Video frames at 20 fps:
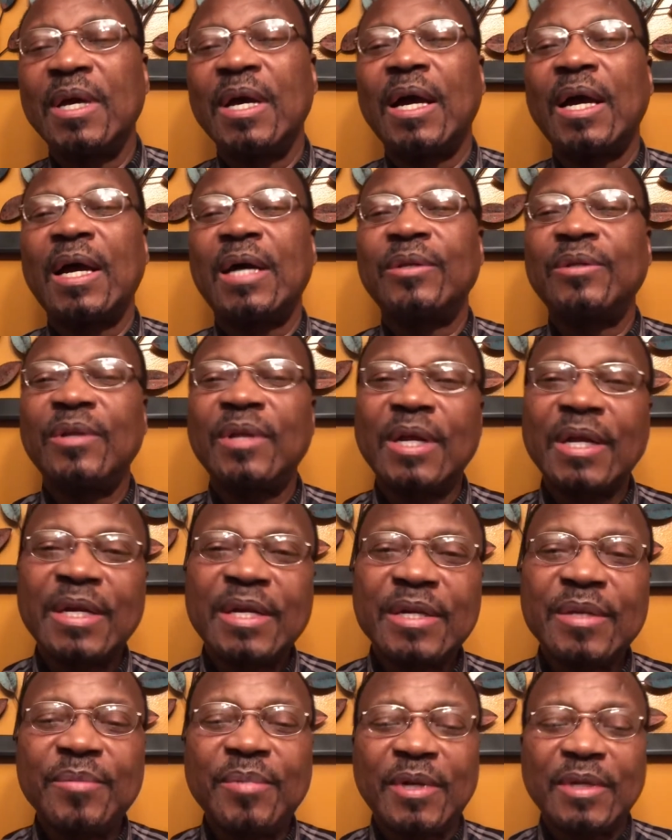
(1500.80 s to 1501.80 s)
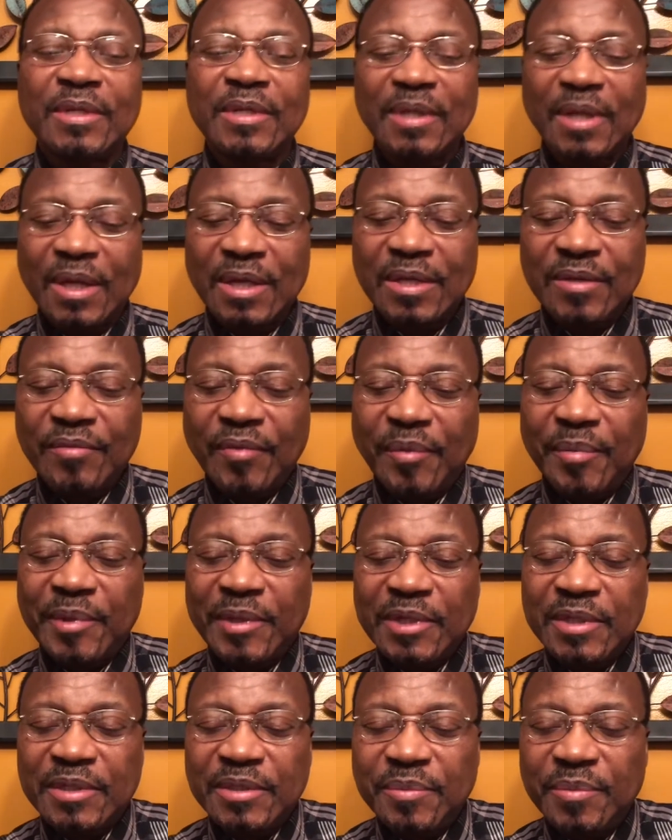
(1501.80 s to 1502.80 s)
I don't agree, but I give up a
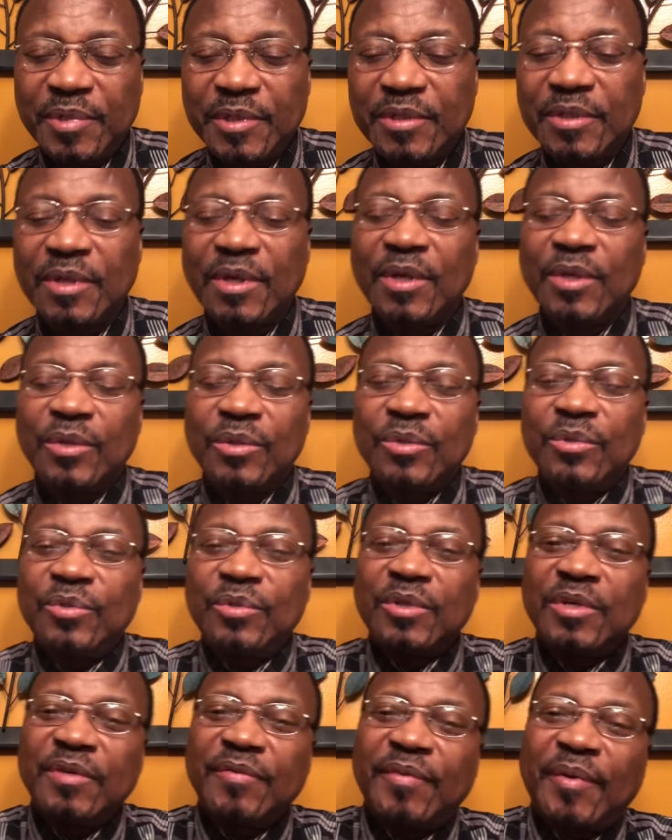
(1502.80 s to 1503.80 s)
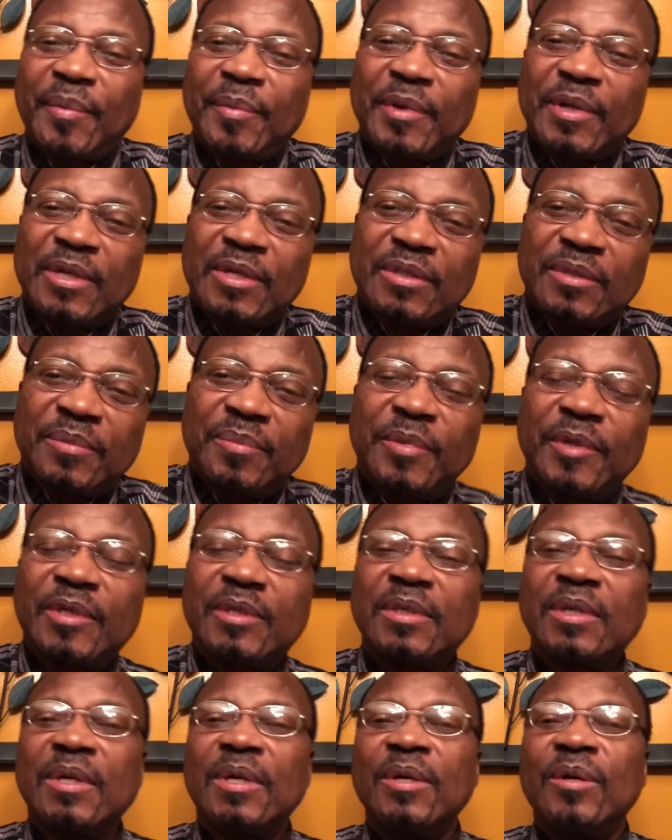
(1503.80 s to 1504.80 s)
little bit. You do give up a little bit.
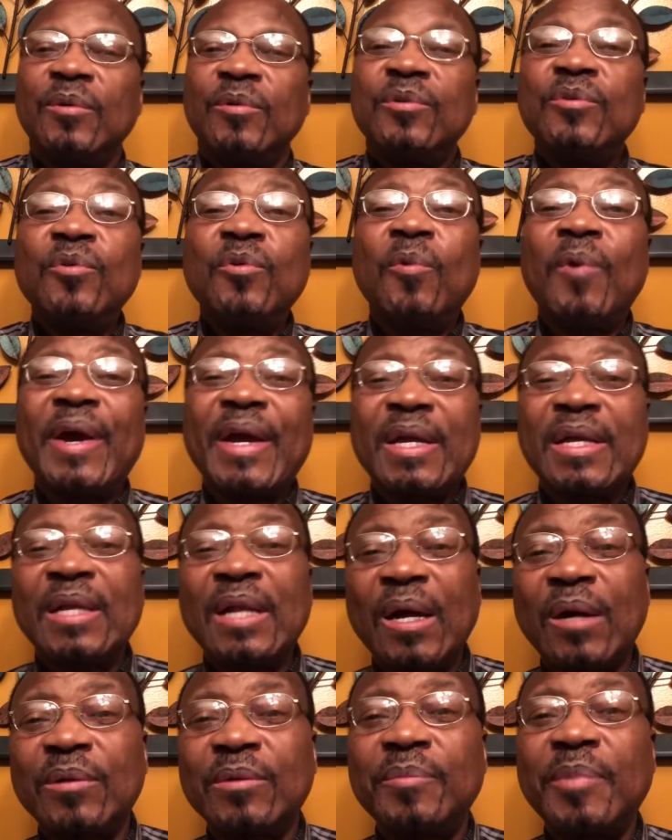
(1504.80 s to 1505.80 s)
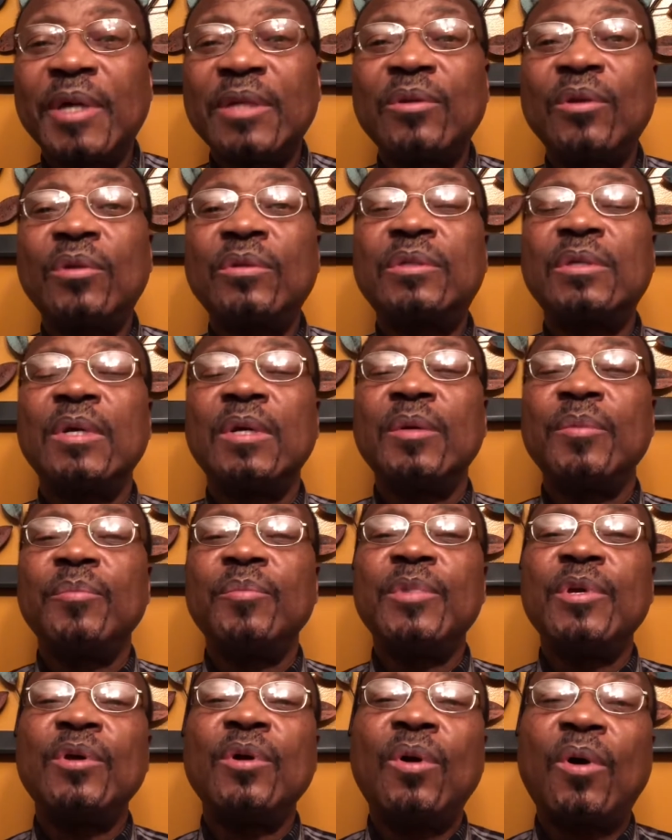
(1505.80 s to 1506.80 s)
You work it out, but not
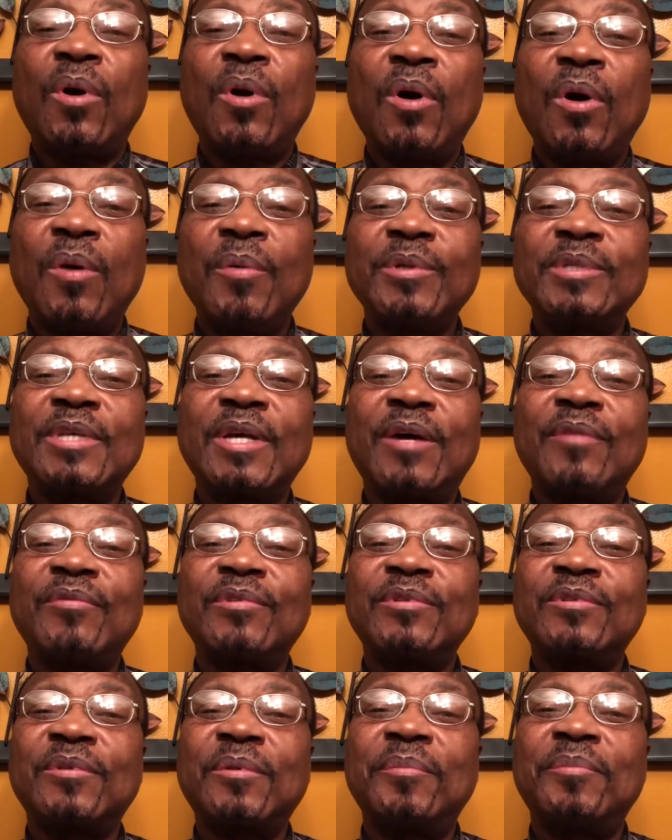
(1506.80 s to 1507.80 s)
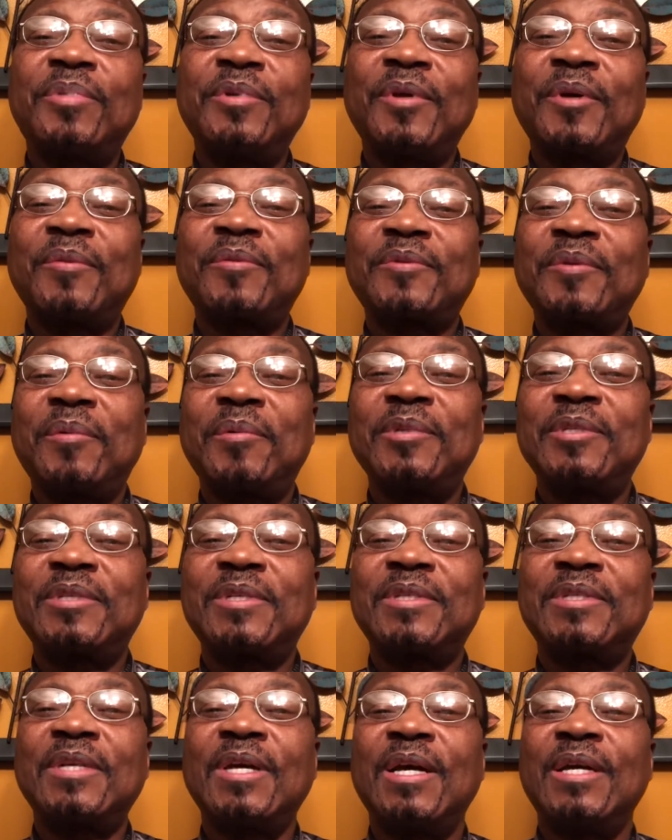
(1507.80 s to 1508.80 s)
me always having someone
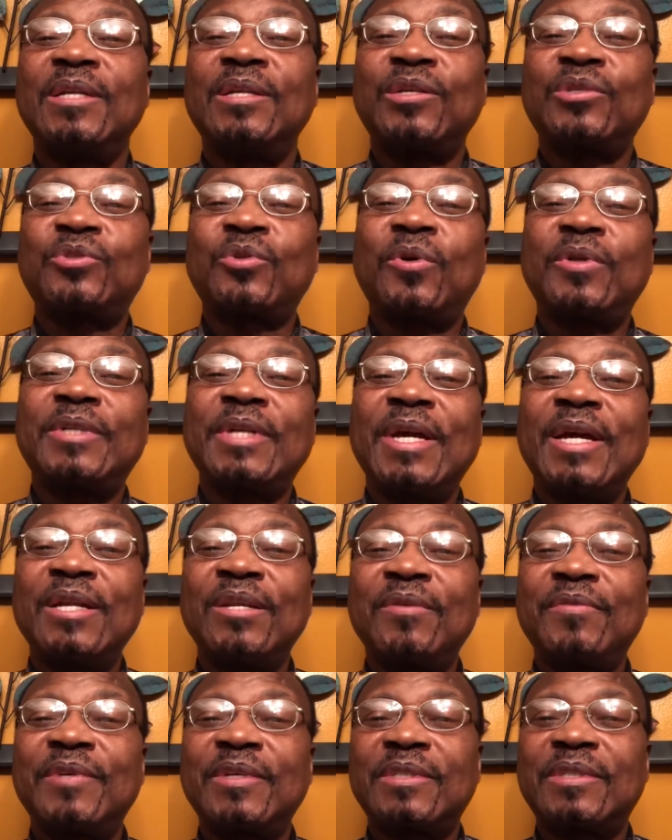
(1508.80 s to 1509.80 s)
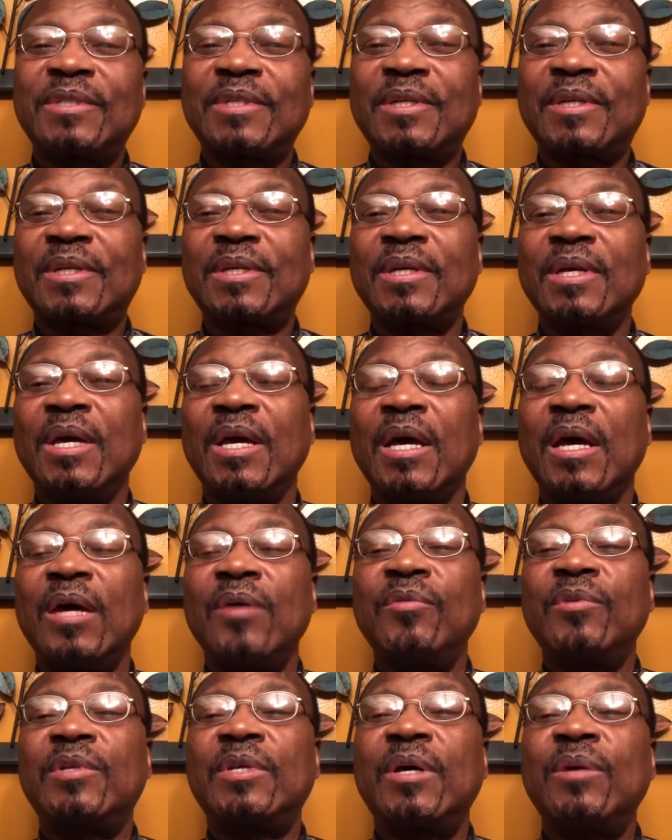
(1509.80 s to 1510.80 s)
says the short end of the stick.
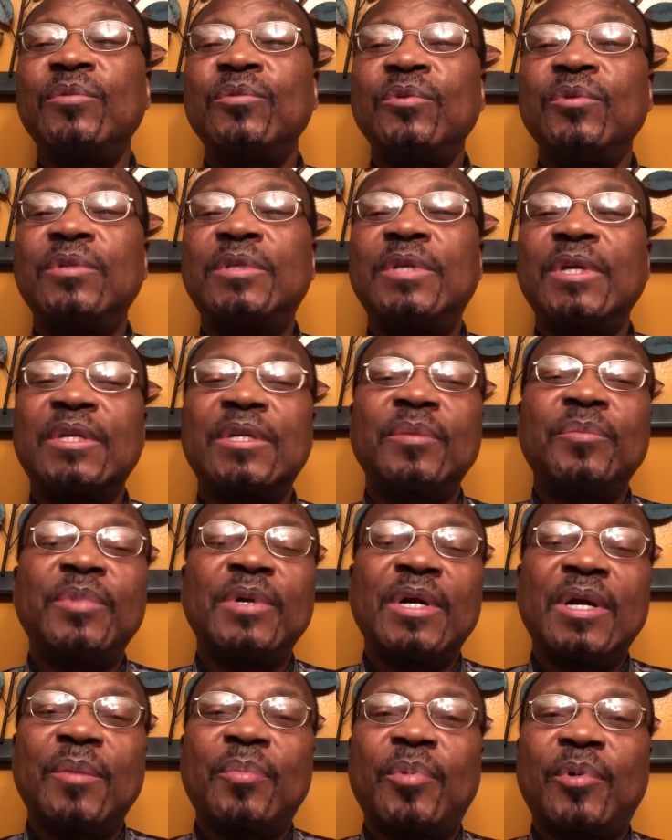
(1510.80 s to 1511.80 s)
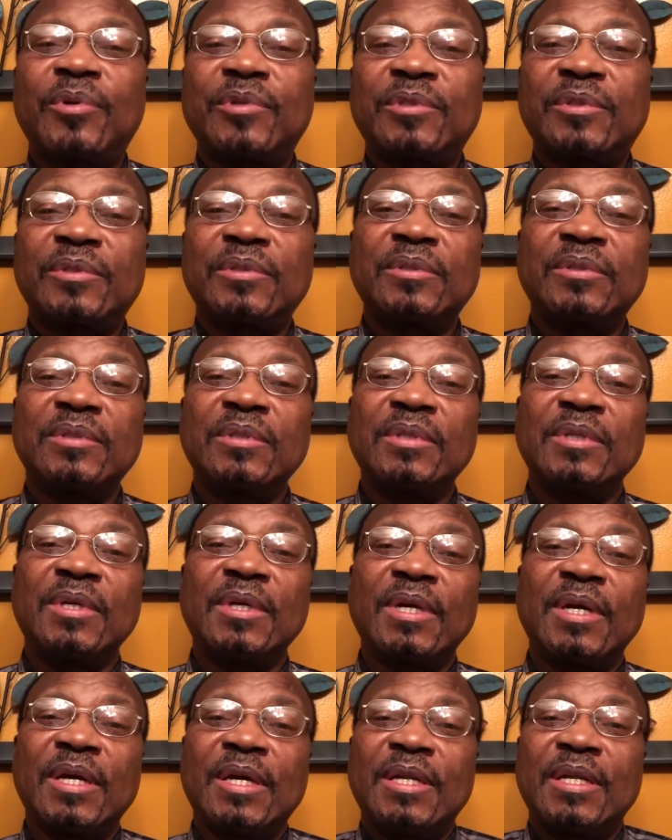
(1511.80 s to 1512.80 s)
Every time you take the bigger portion,
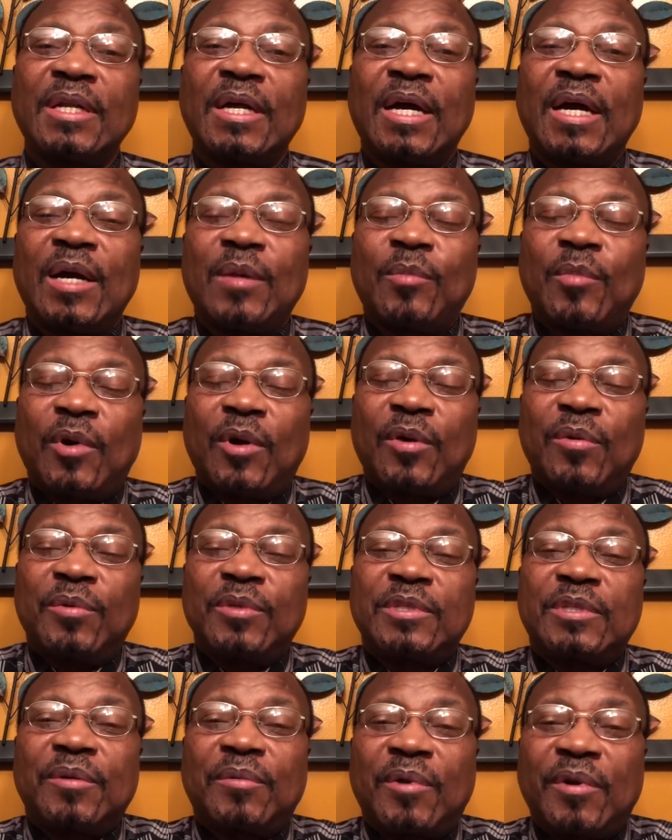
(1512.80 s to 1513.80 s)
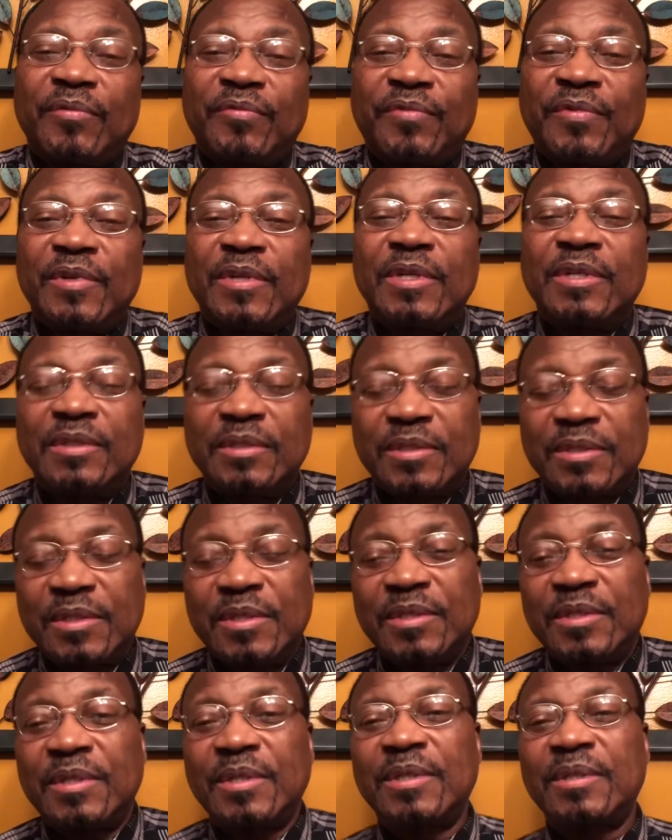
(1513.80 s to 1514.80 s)
and I'm always the one feeling
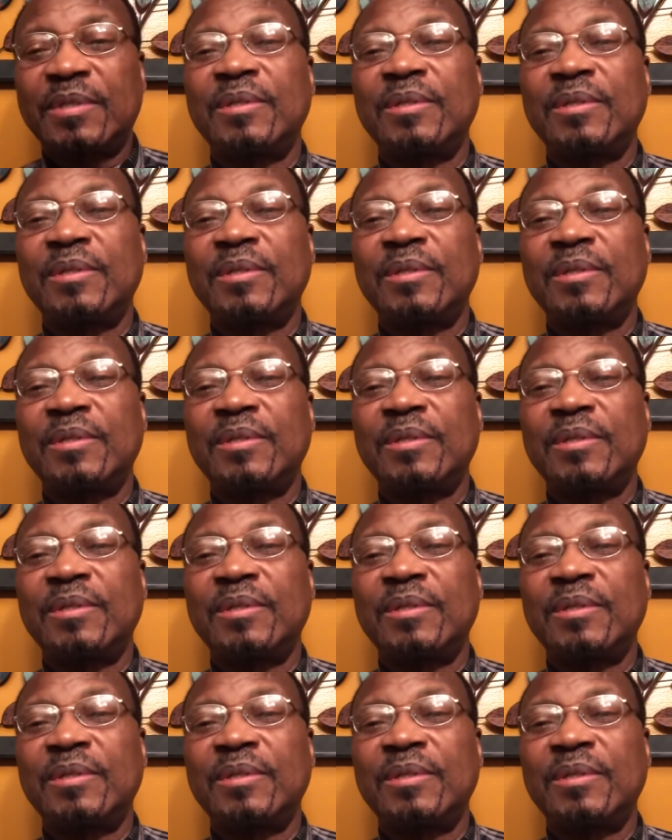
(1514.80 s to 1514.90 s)
cheated.